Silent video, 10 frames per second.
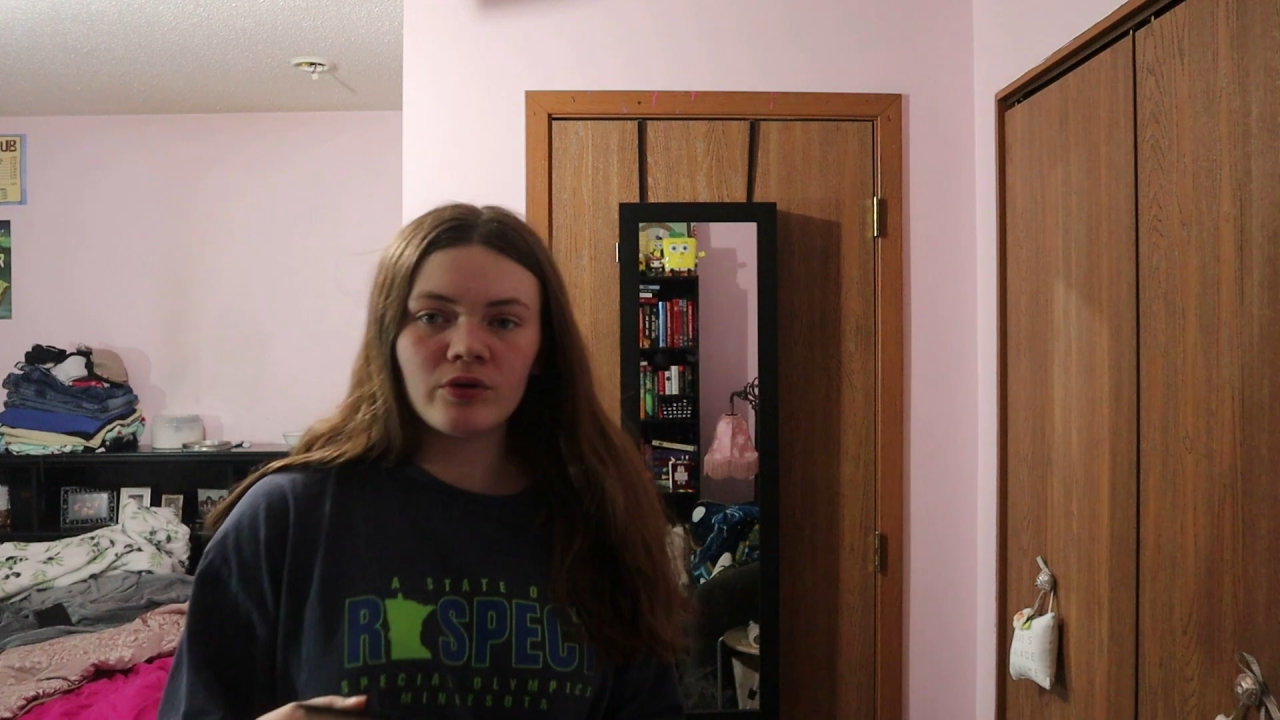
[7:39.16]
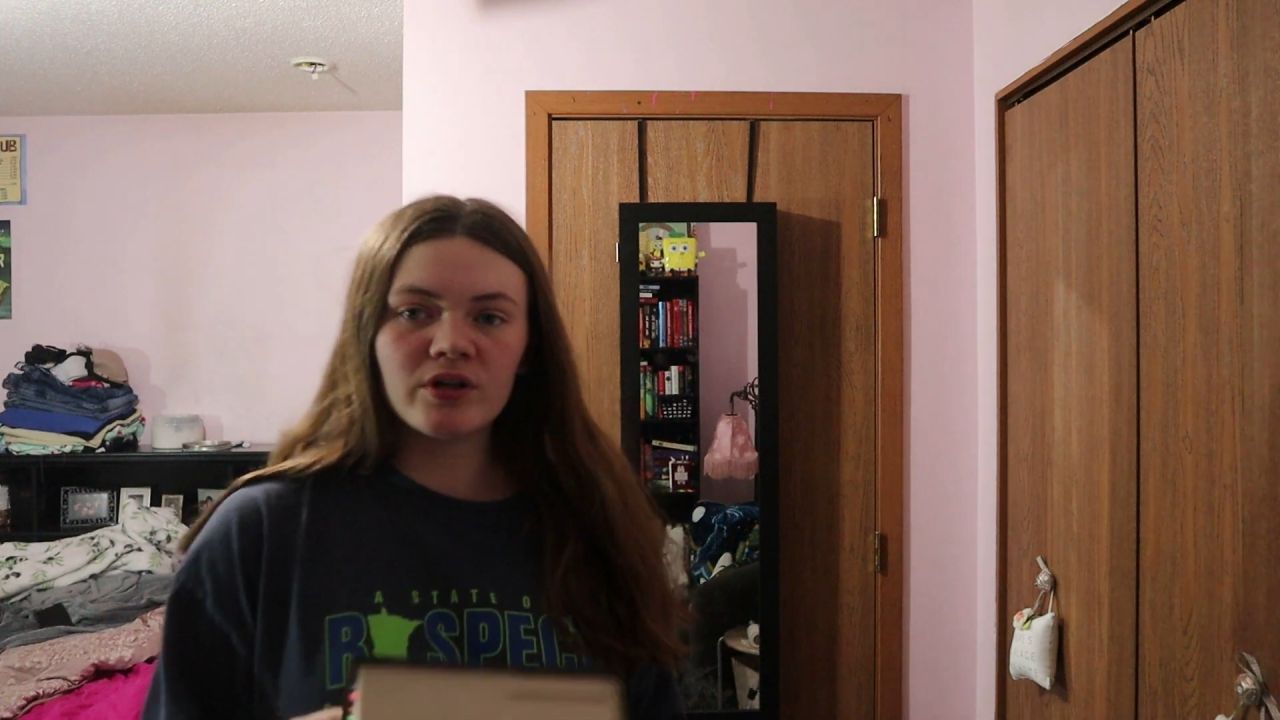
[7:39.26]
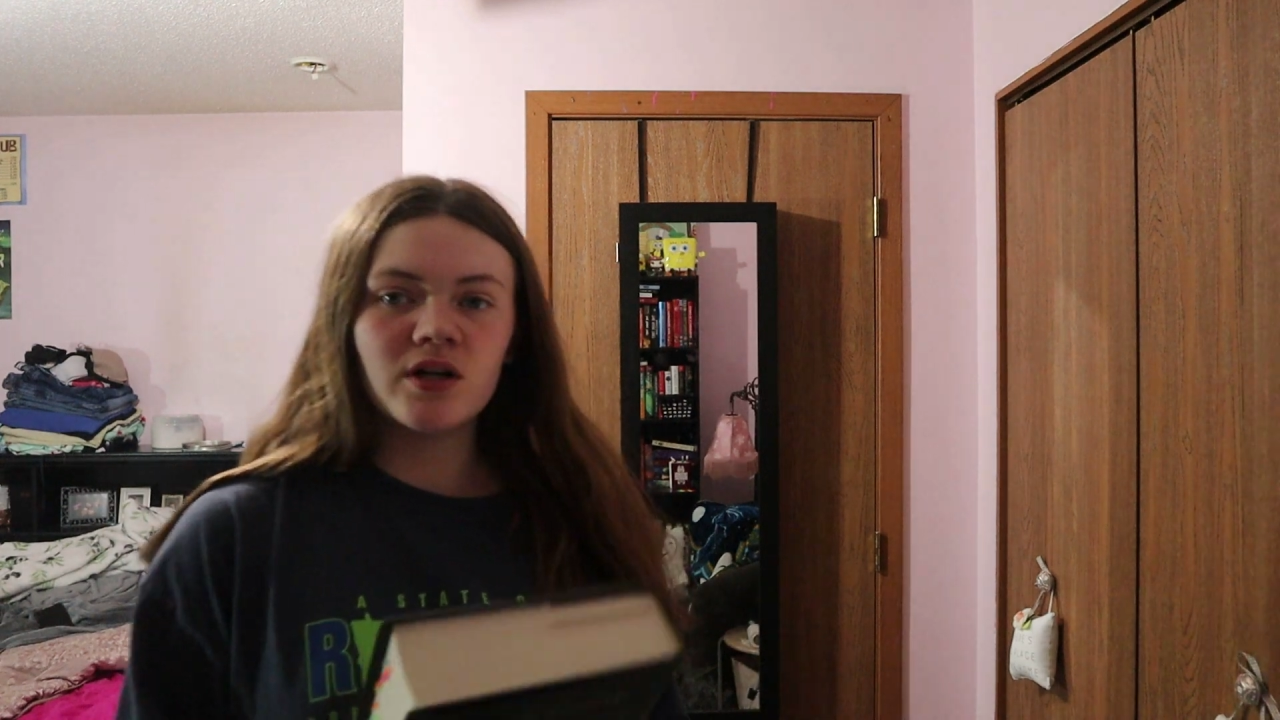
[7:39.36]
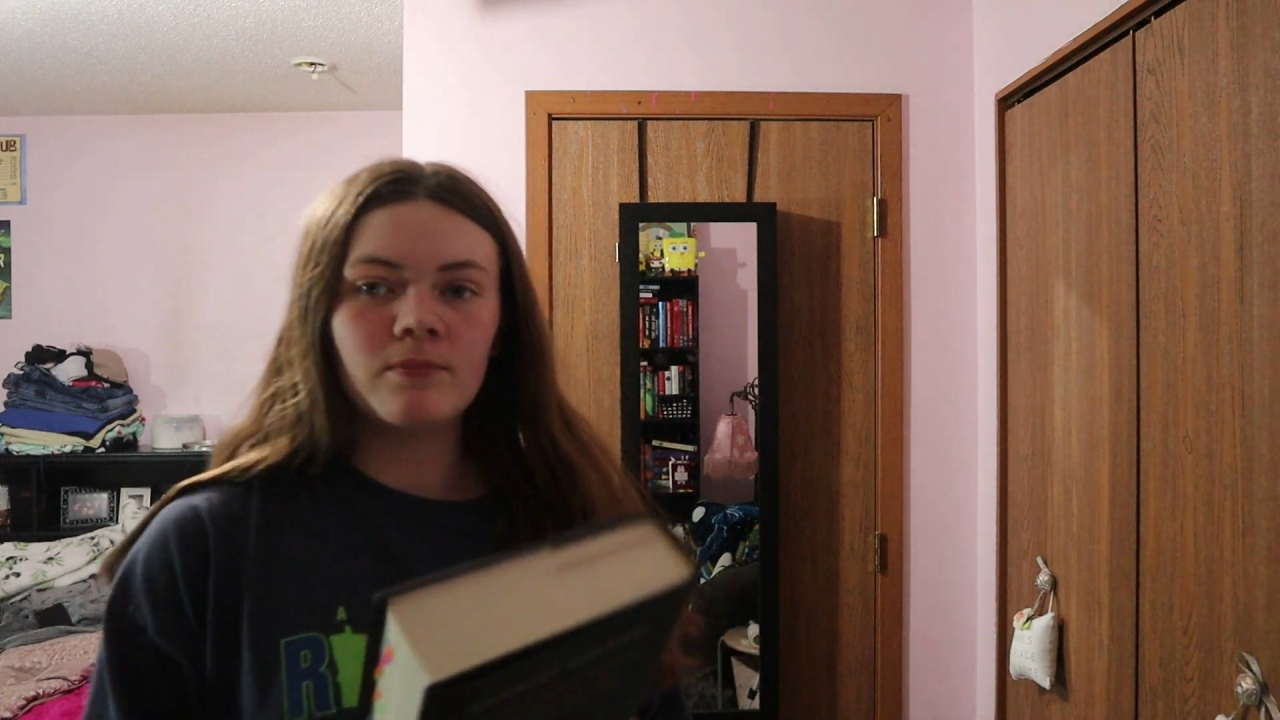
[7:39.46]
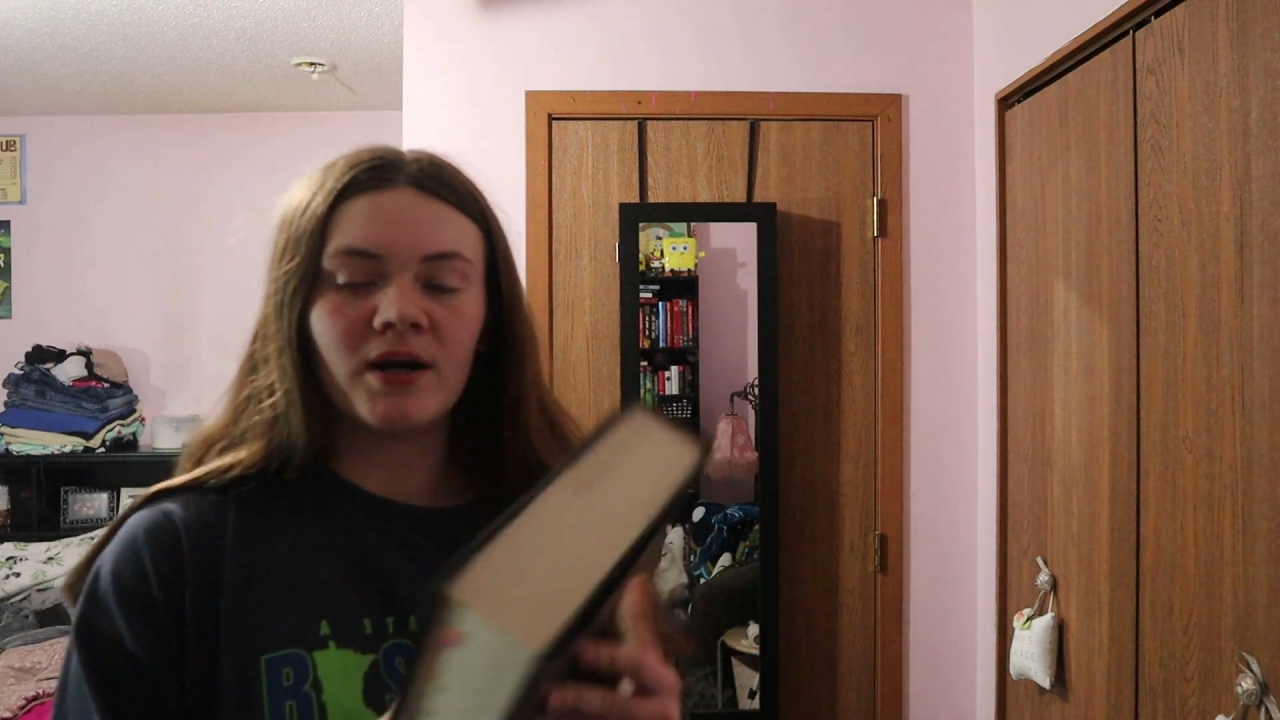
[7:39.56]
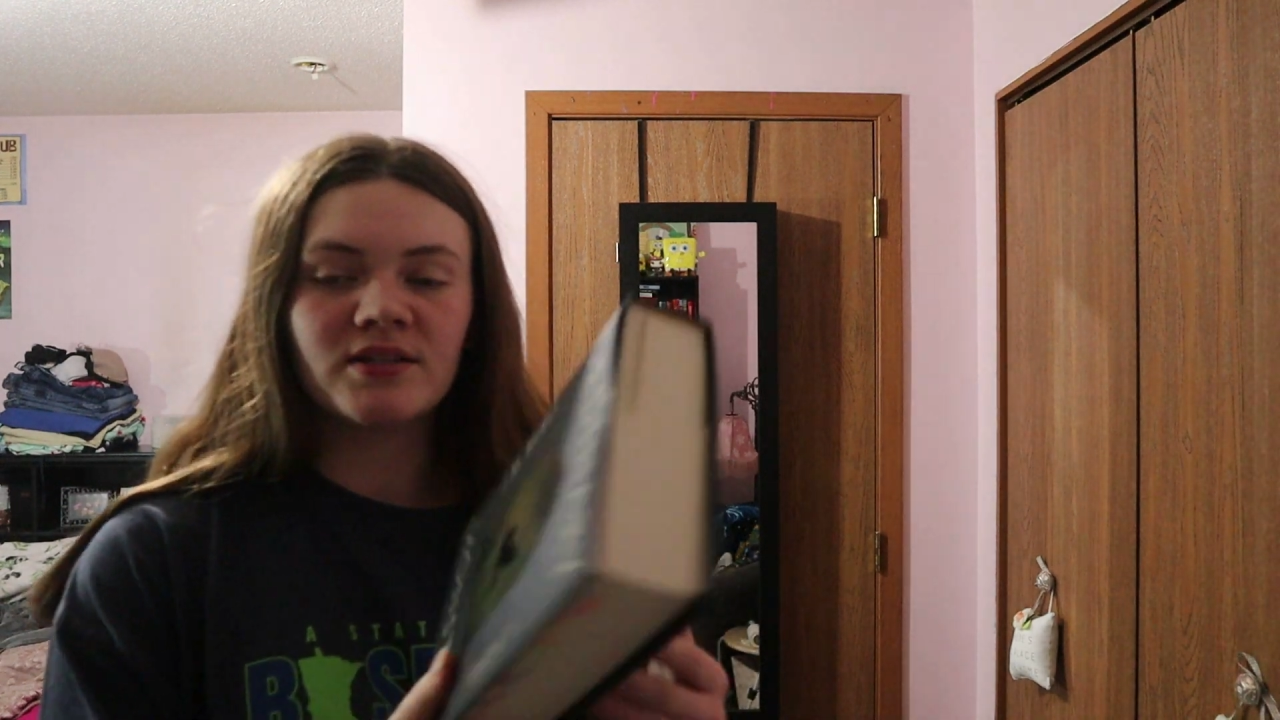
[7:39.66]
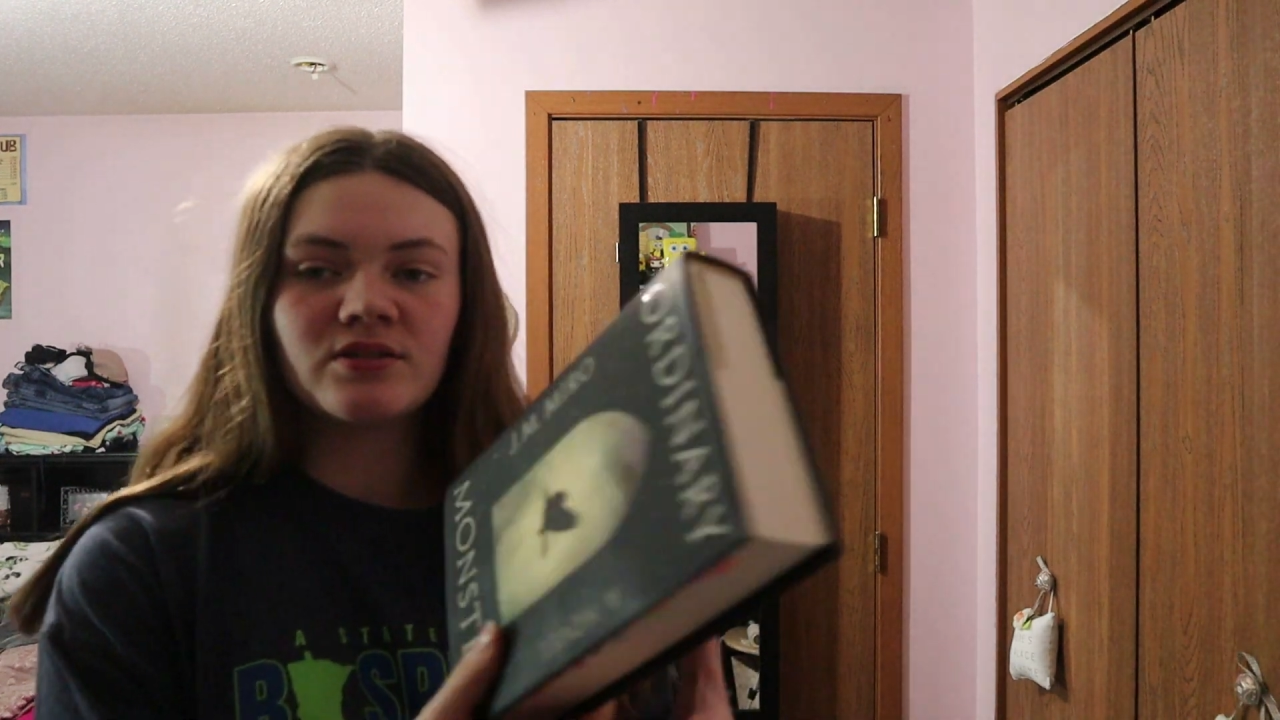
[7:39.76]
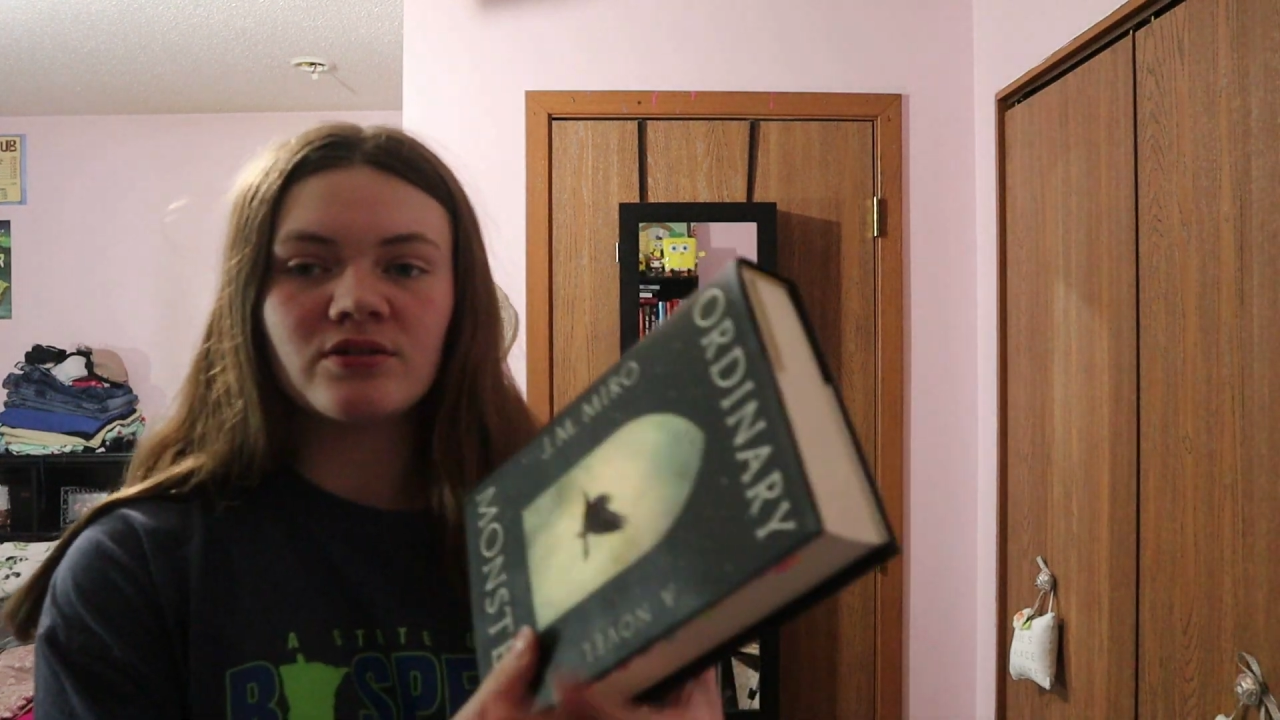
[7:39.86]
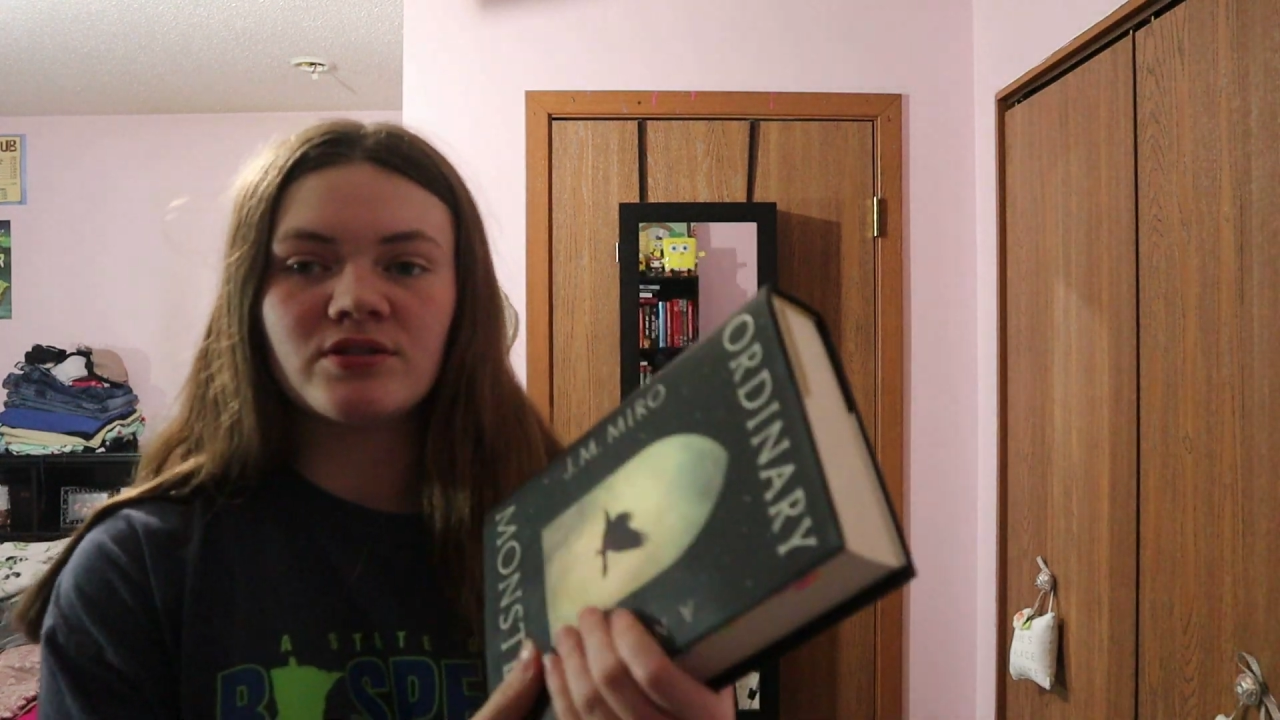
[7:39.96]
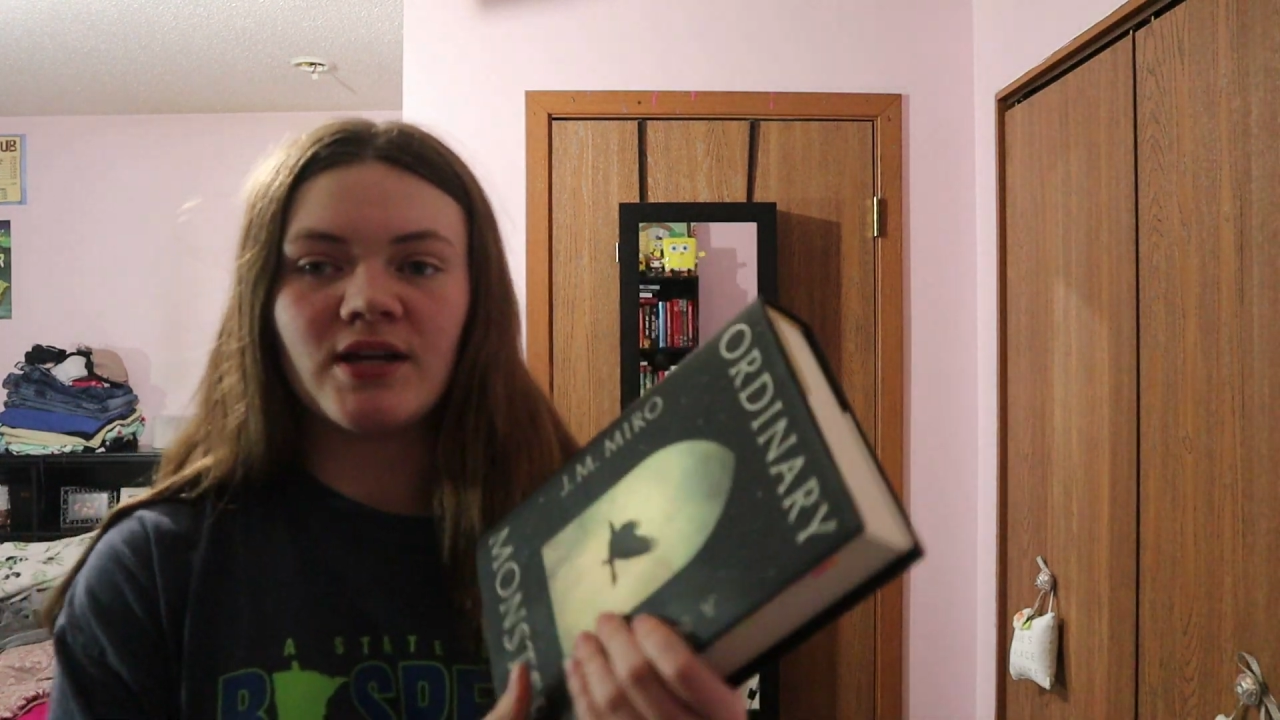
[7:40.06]
Ordinary
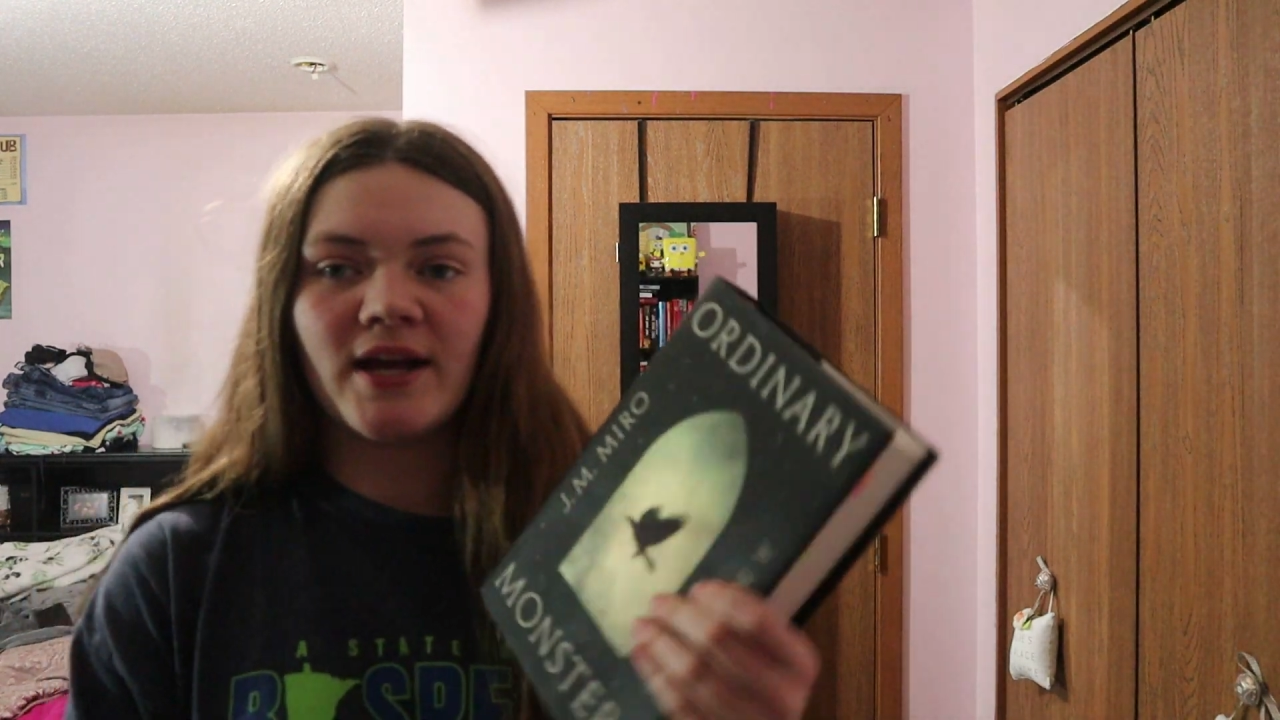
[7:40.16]
Monsters,